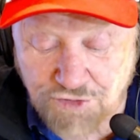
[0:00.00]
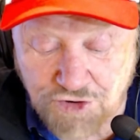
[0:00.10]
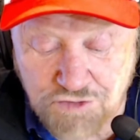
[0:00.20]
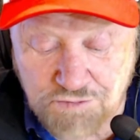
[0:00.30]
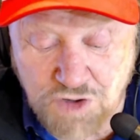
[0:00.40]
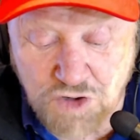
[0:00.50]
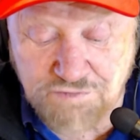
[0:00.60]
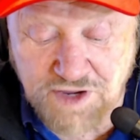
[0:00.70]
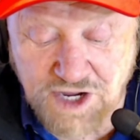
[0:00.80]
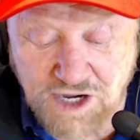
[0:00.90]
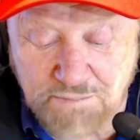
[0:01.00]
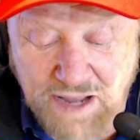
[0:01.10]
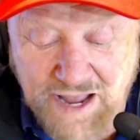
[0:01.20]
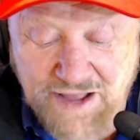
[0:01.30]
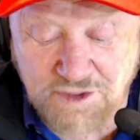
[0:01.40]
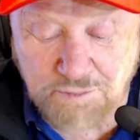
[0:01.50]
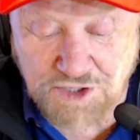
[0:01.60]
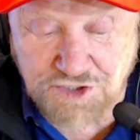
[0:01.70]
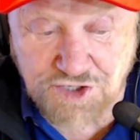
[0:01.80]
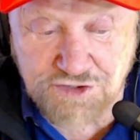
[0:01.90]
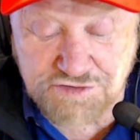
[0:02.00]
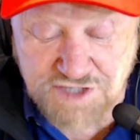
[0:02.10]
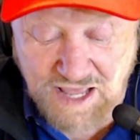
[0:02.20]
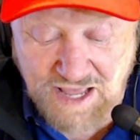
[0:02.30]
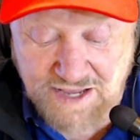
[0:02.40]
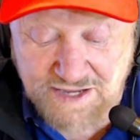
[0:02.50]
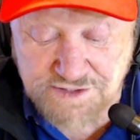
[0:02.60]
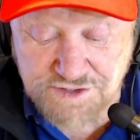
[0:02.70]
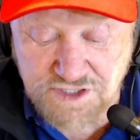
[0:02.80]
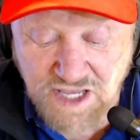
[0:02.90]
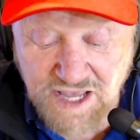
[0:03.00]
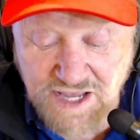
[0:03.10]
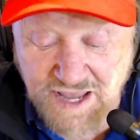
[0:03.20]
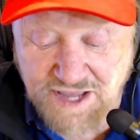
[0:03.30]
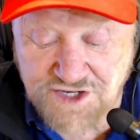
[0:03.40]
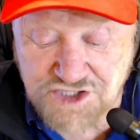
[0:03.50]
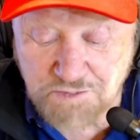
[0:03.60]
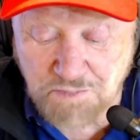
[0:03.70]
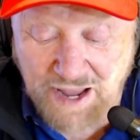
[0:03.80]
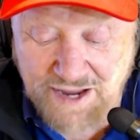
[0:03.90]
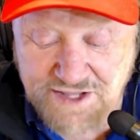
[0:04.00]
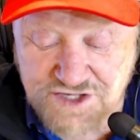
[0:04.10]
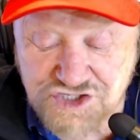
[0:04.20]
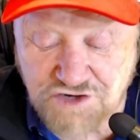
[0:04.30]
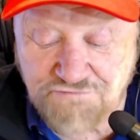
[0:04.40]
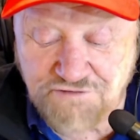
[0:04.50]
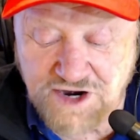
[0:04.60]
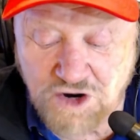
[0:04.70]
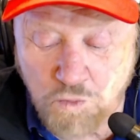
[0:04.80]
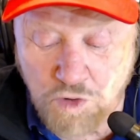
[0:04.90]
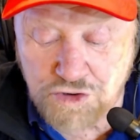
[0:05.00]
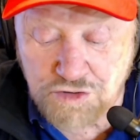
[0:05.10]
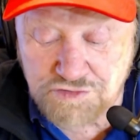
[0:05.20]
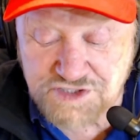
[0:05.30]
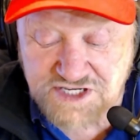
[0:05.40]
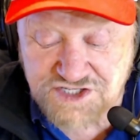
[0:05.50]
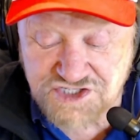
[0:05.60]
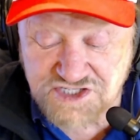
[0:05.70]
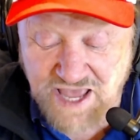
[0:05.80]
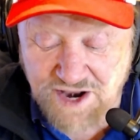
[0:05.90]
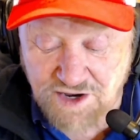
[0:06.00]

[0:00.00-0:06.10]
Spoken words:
group moving up behind the platoon's lines, and despite his severe wounds, he sat